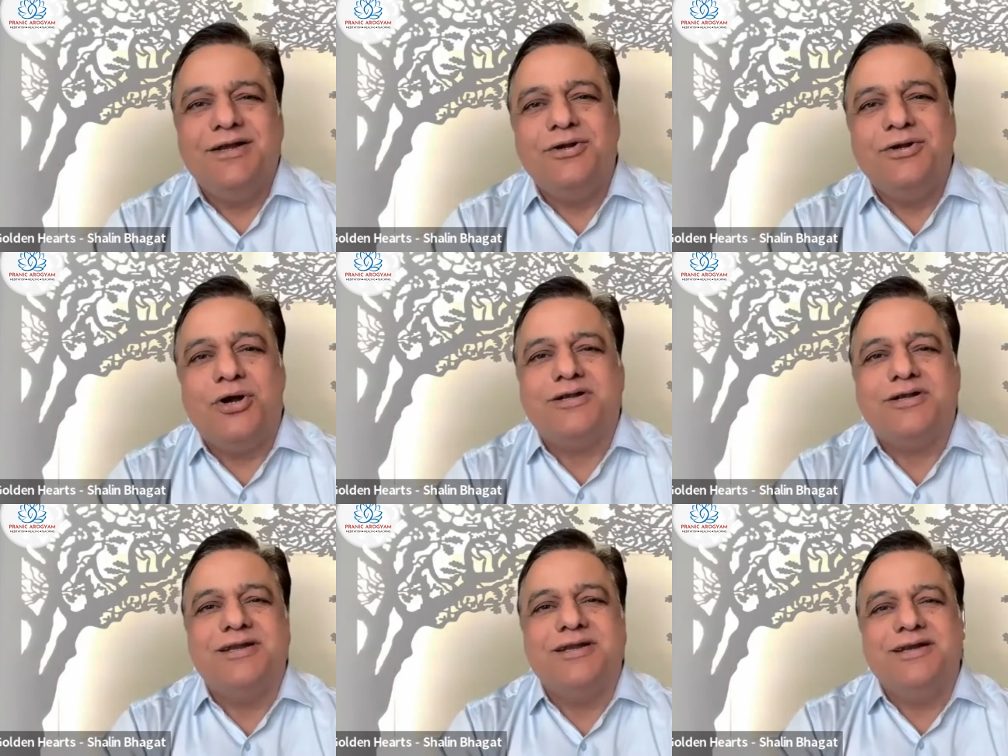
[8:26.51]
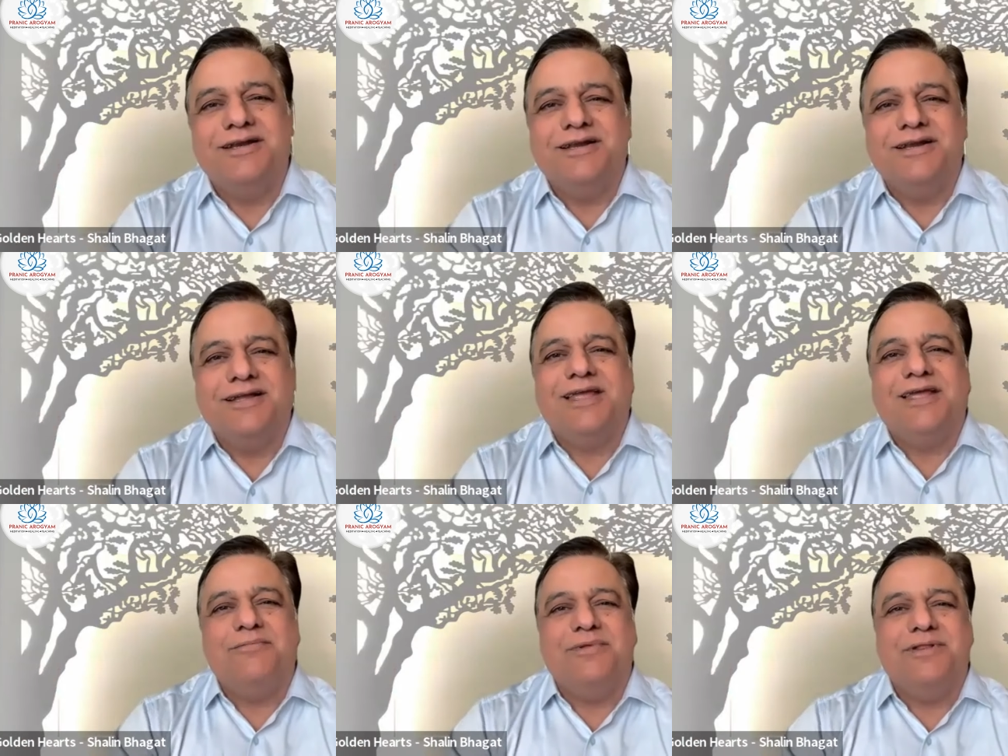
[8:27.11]
daughter
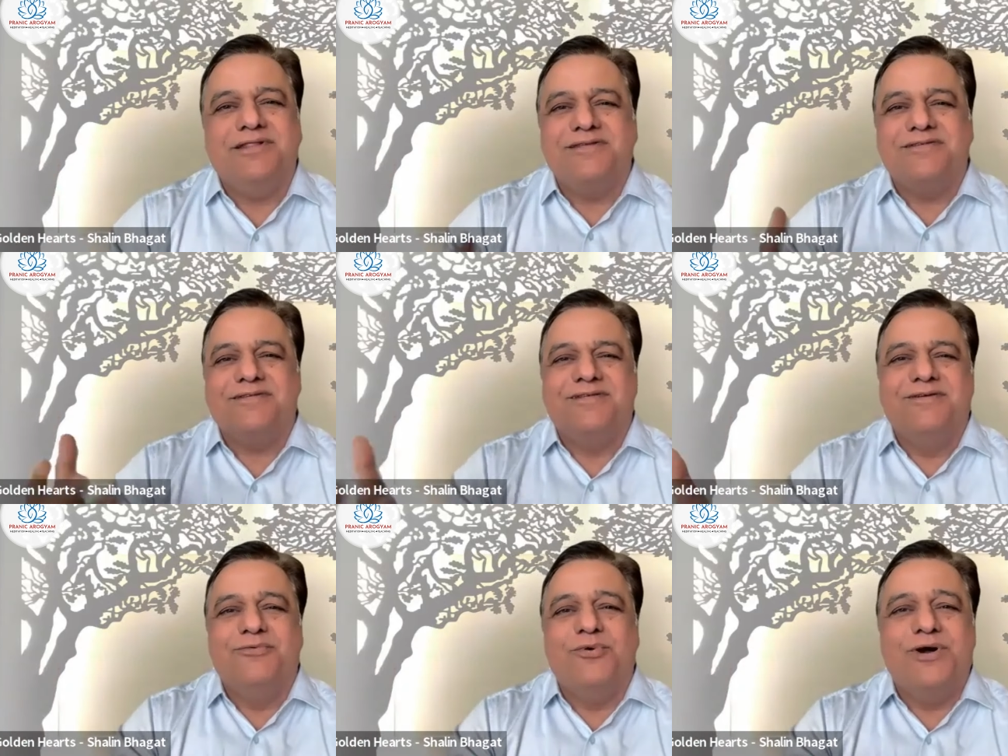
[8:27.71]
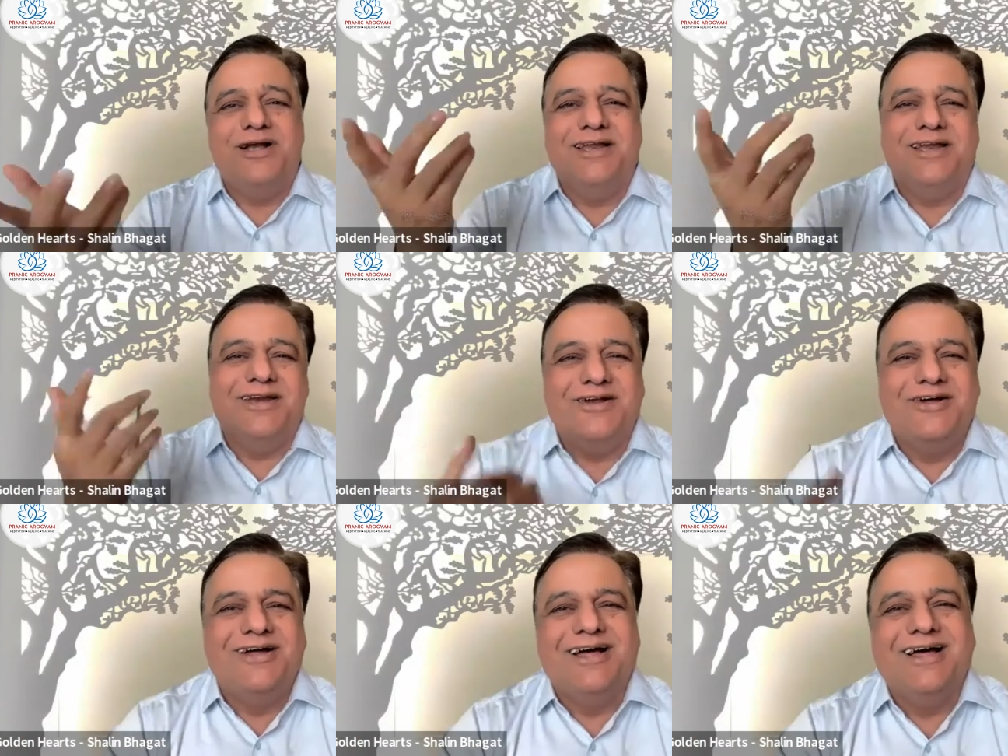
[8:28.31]
came in this
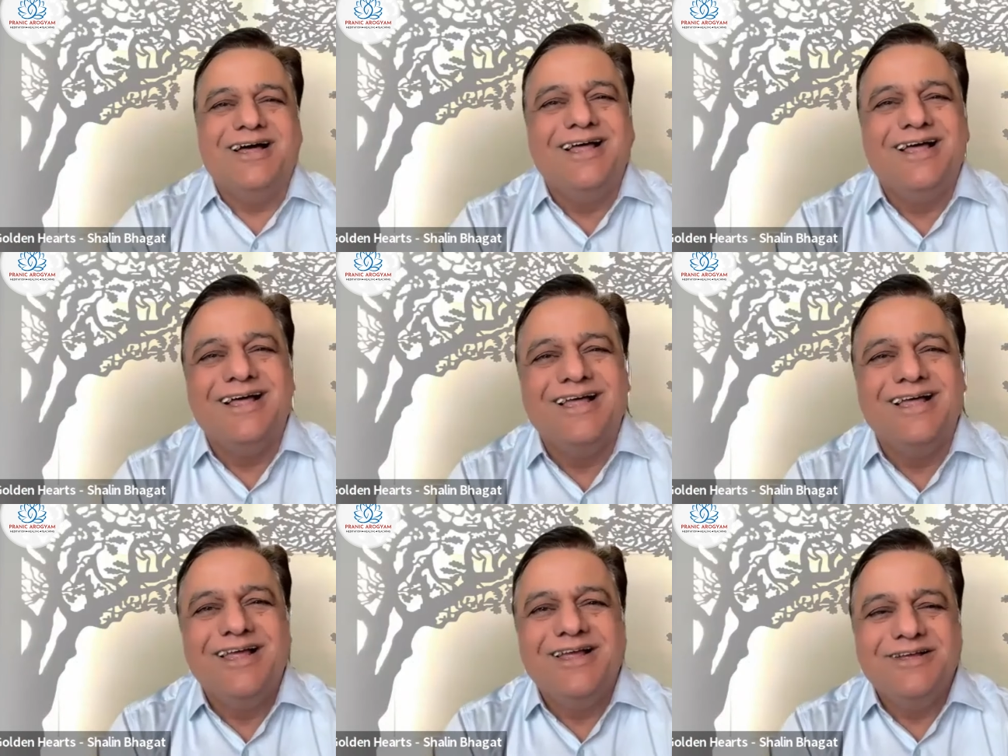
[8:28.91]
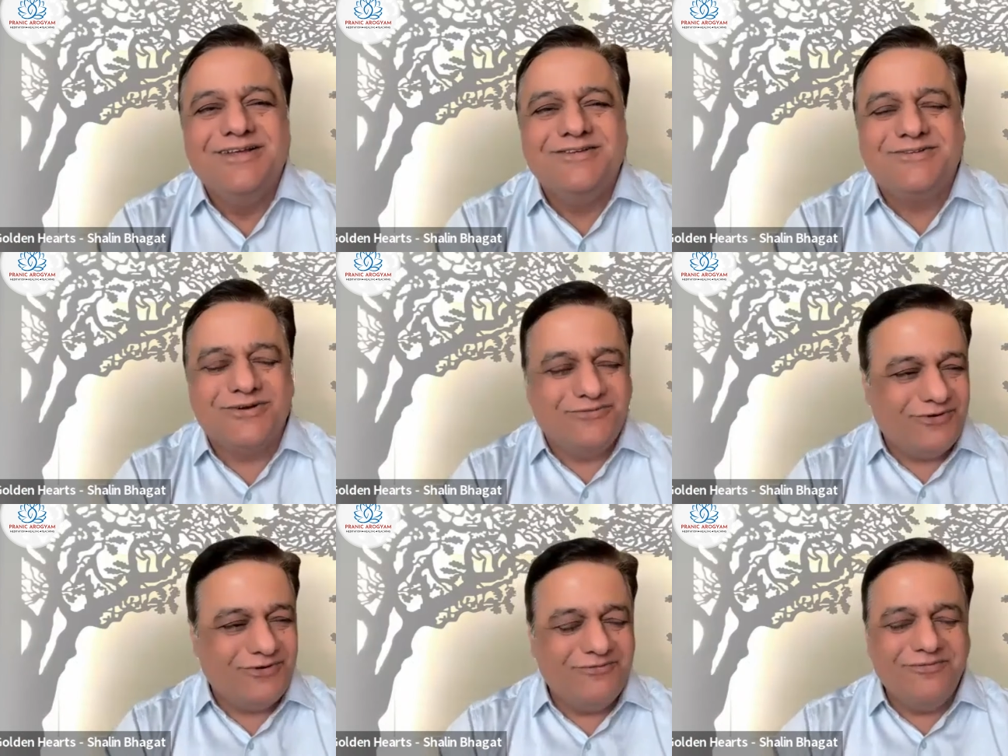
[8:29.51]
world,
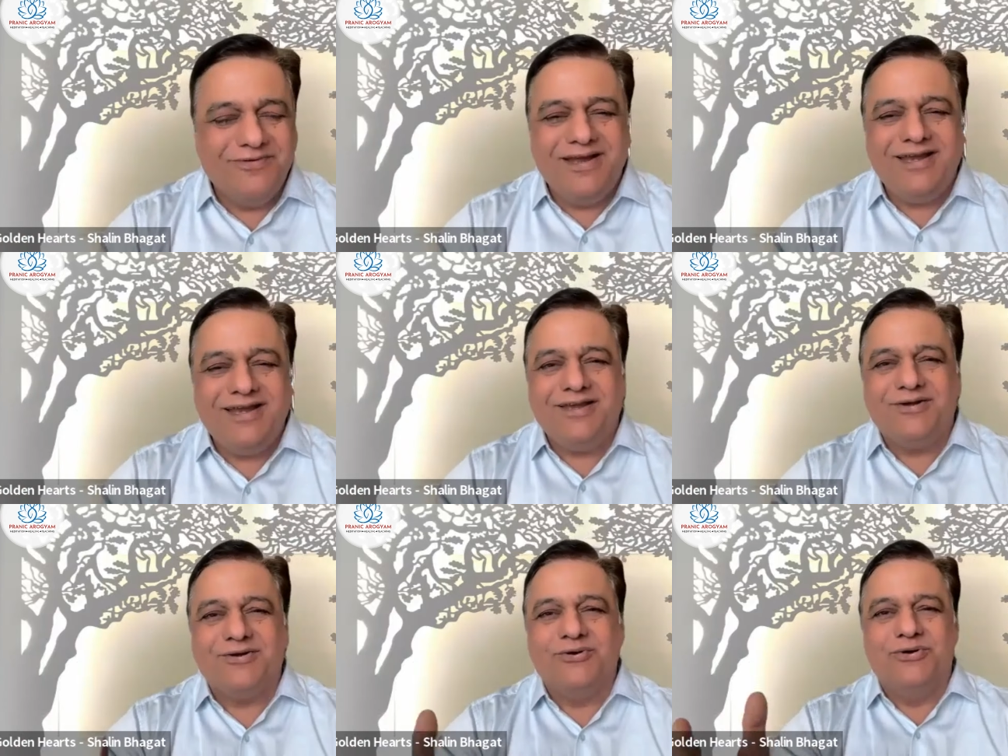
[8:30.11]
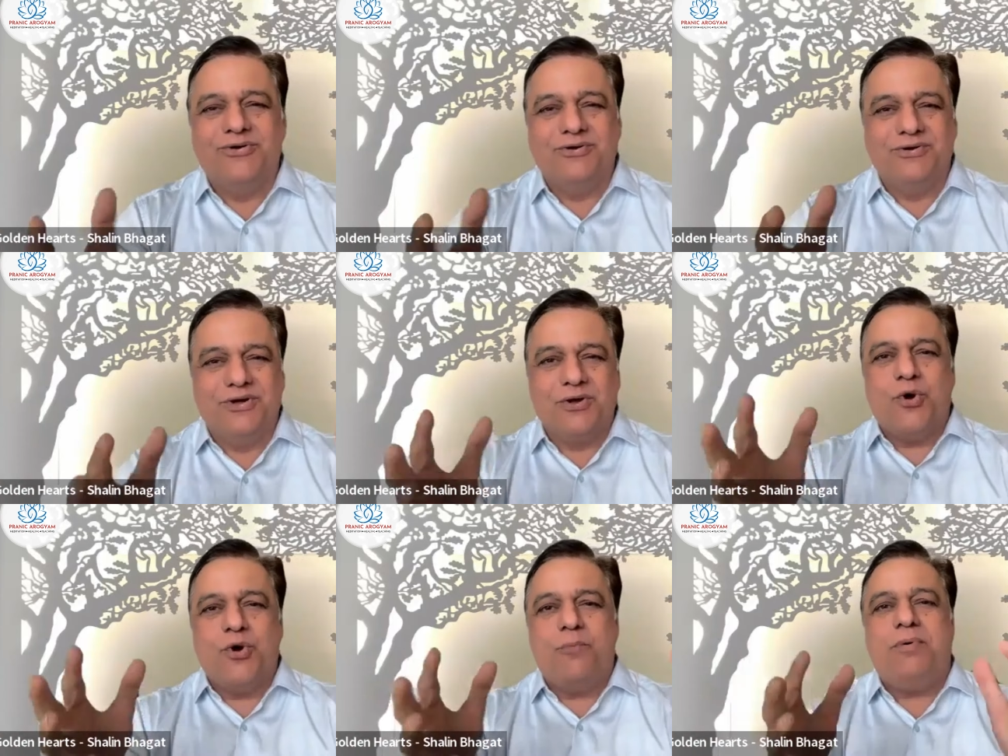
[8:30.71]
So for me to
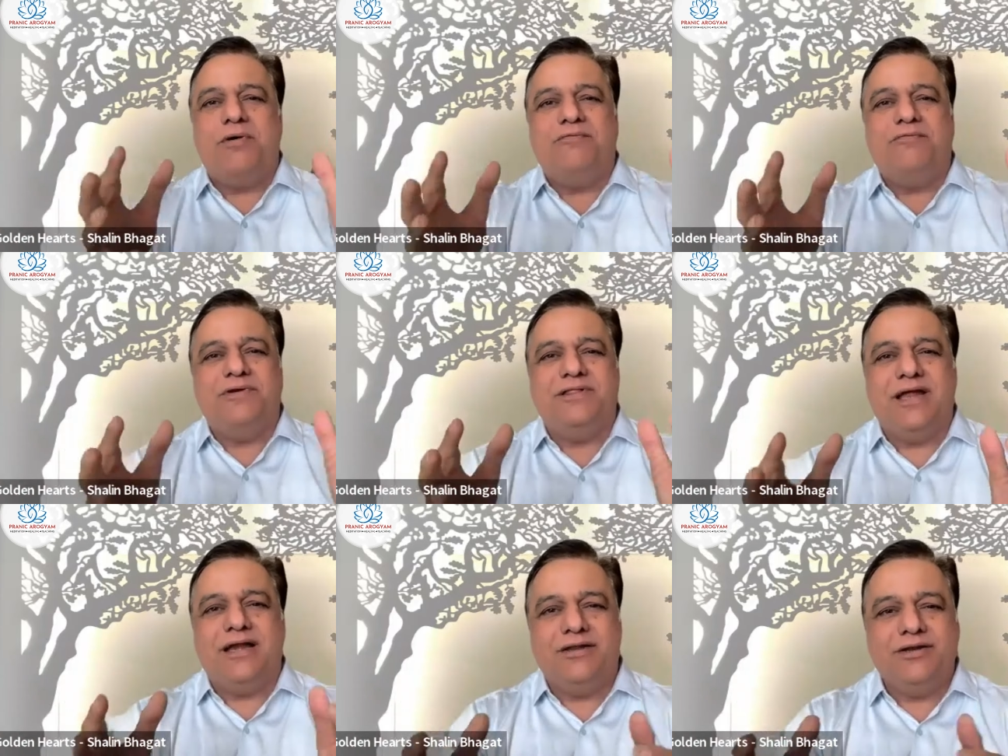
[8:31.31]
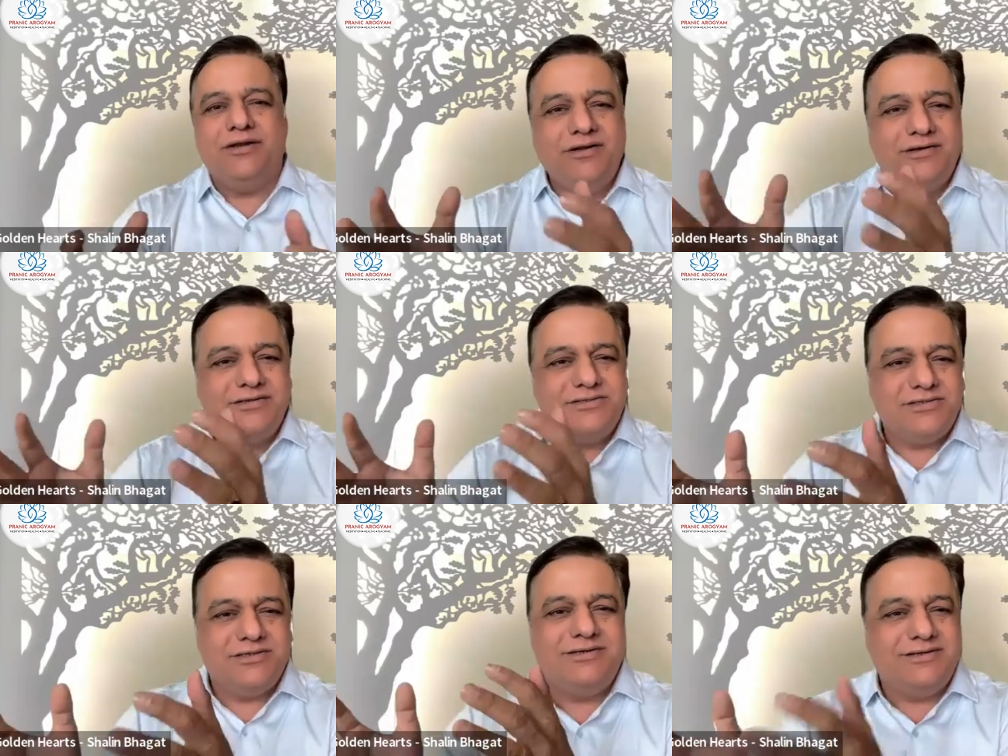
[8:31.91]
cope up with that,